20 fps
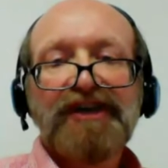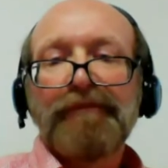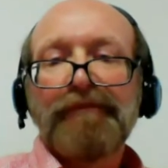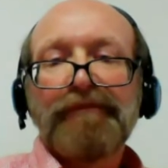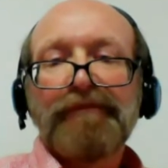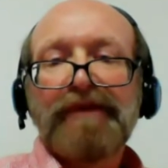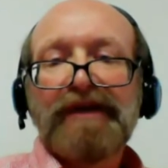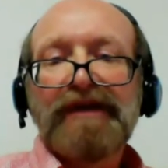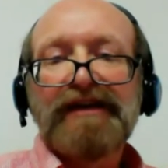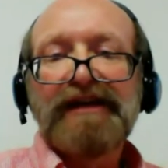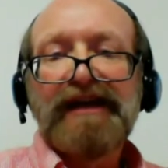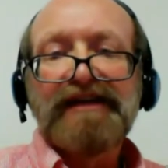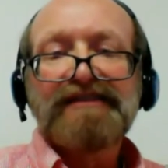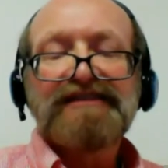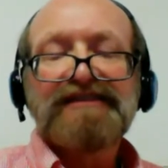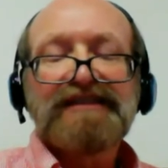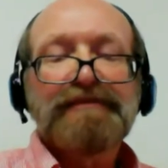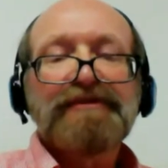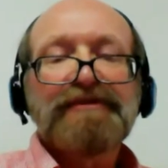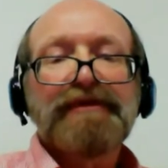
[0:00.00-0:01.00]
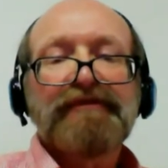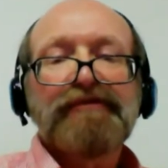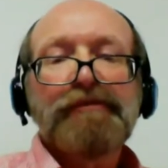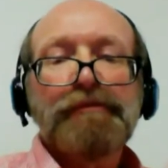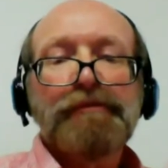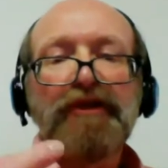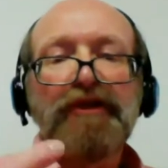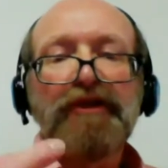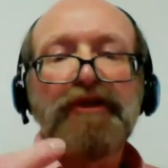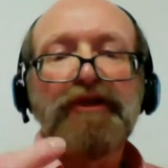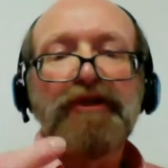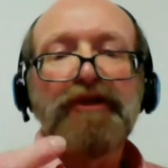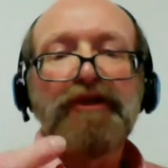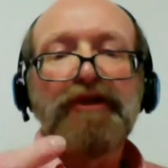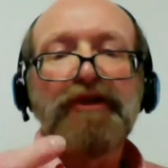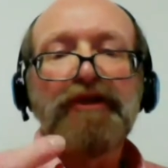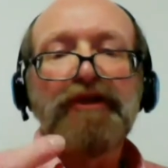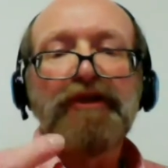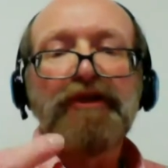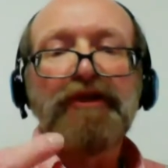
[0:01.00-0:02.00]
And that seems a bit of a
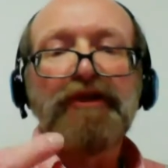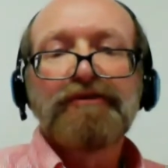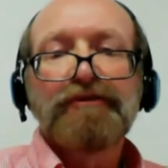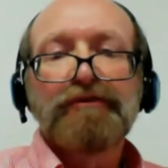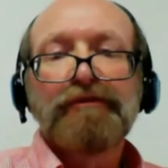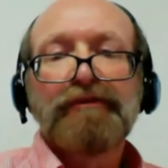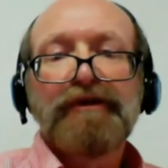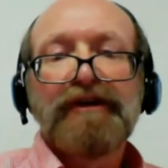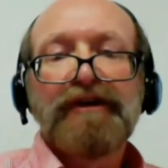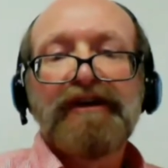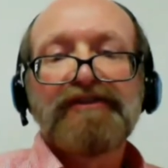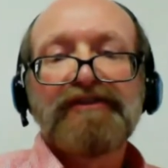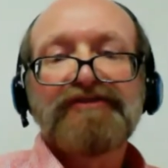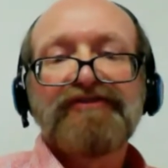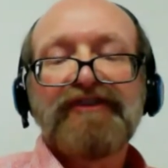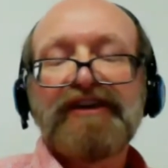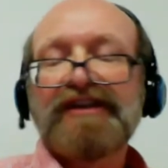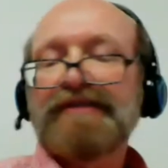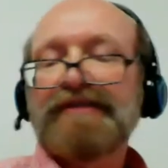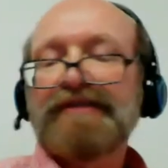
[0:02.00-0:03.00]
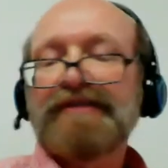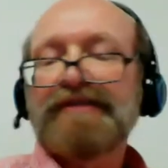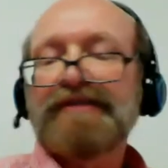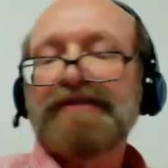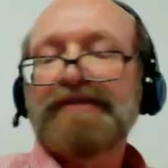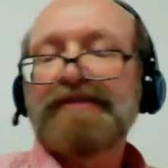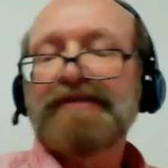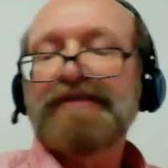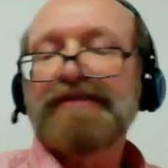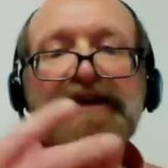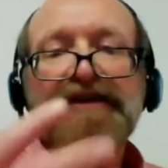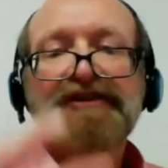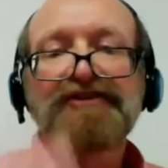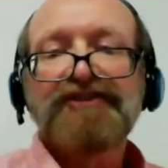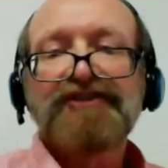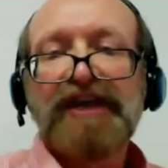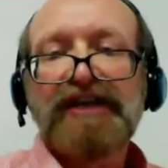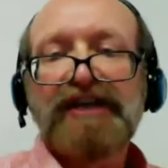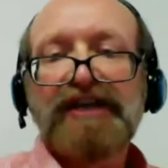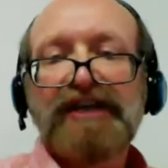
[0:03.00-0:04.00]
black art too, as Facebook has made a
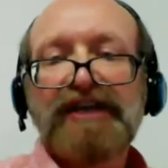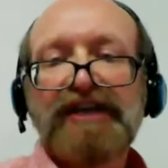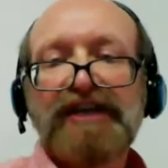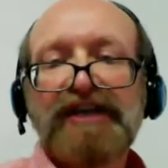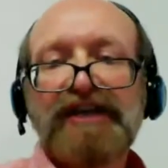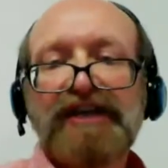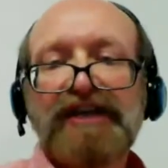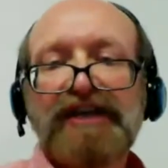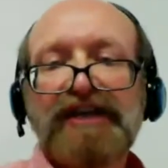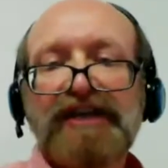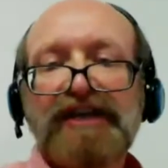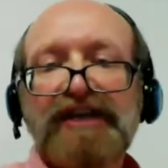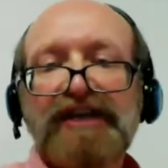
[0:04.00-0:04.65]
lot of changes.